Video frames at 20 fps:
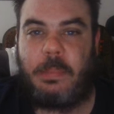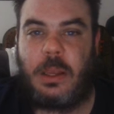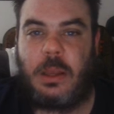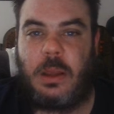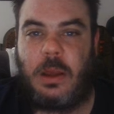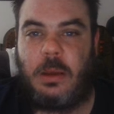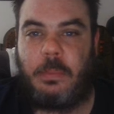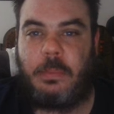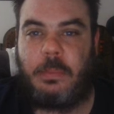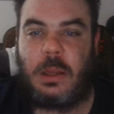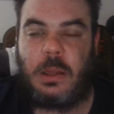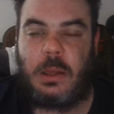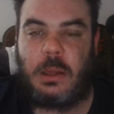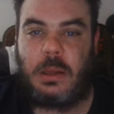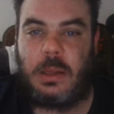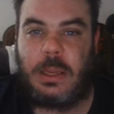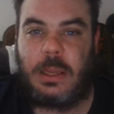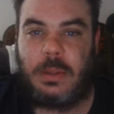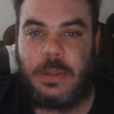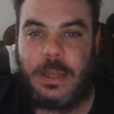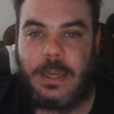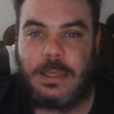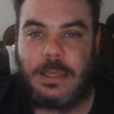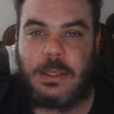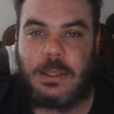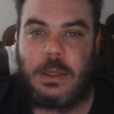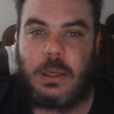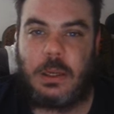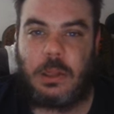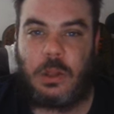become
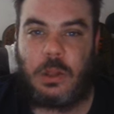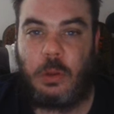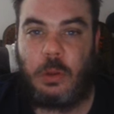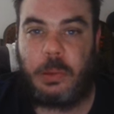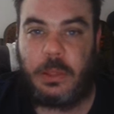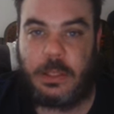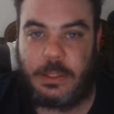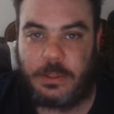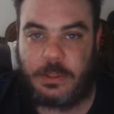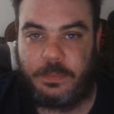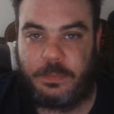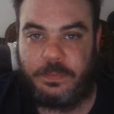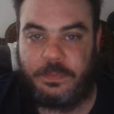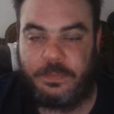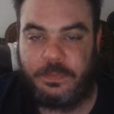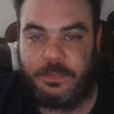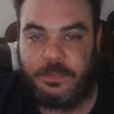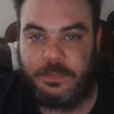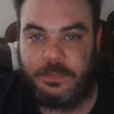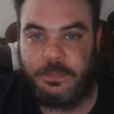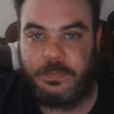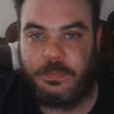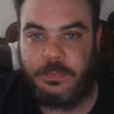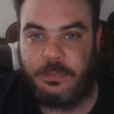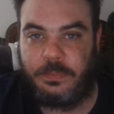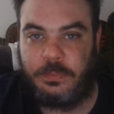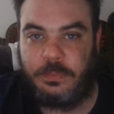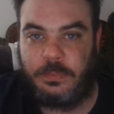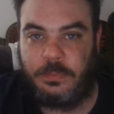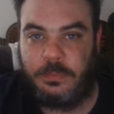elite globalism.
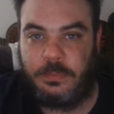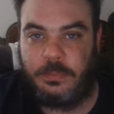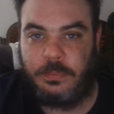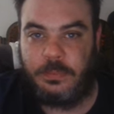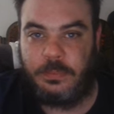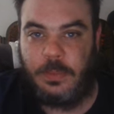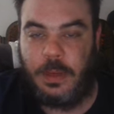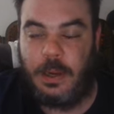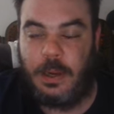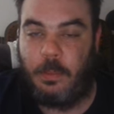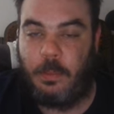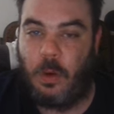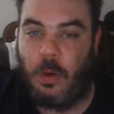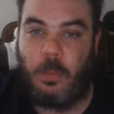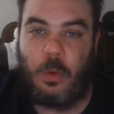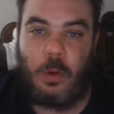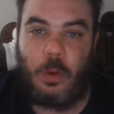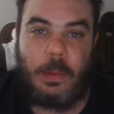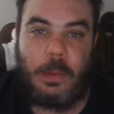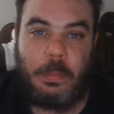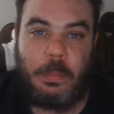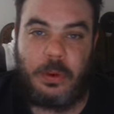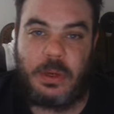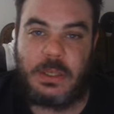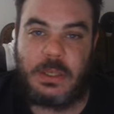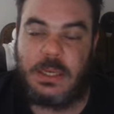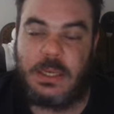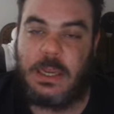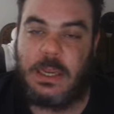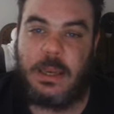And more and more people are
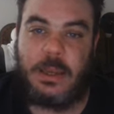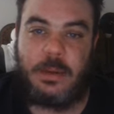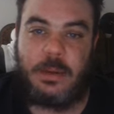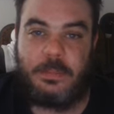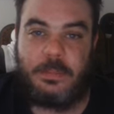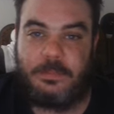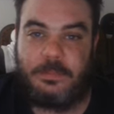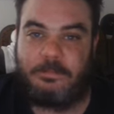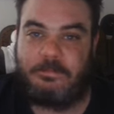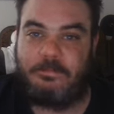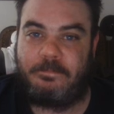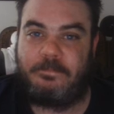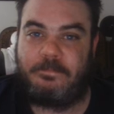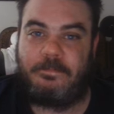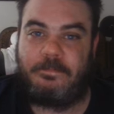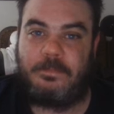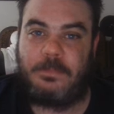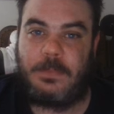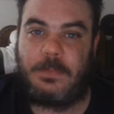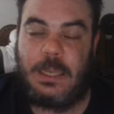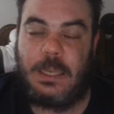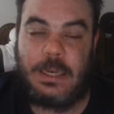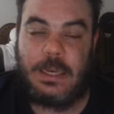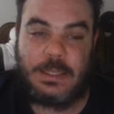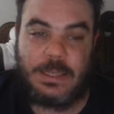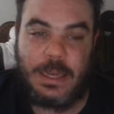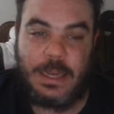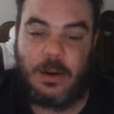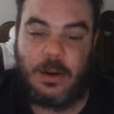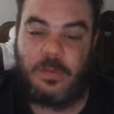seeing it, and
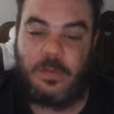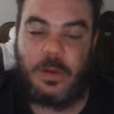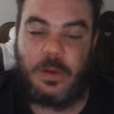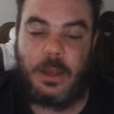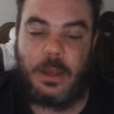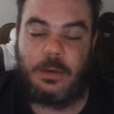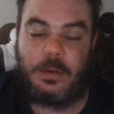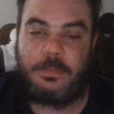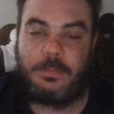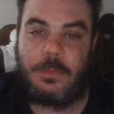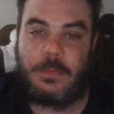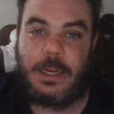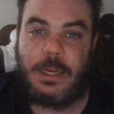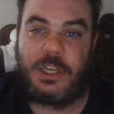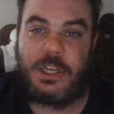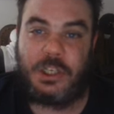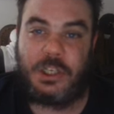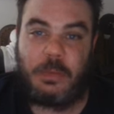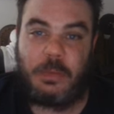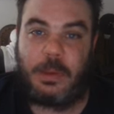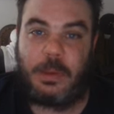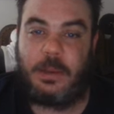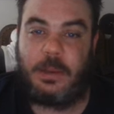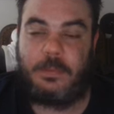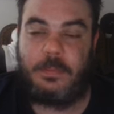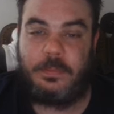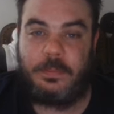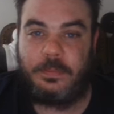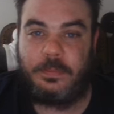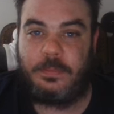he's terrified, and he should be,
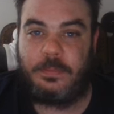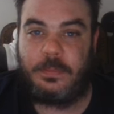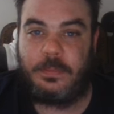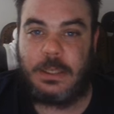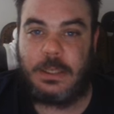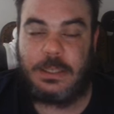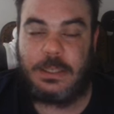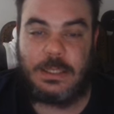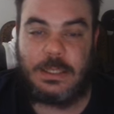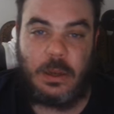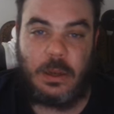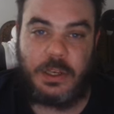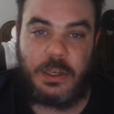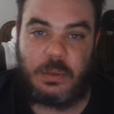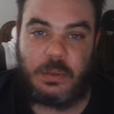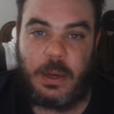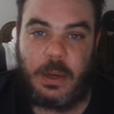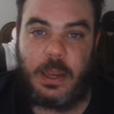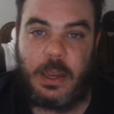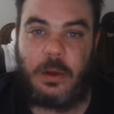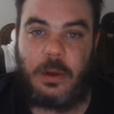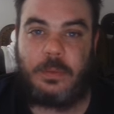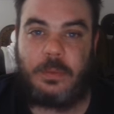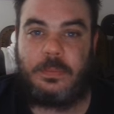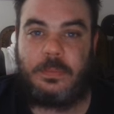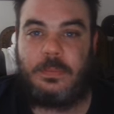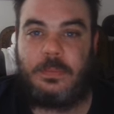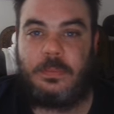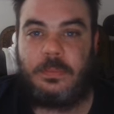because he's on his way out.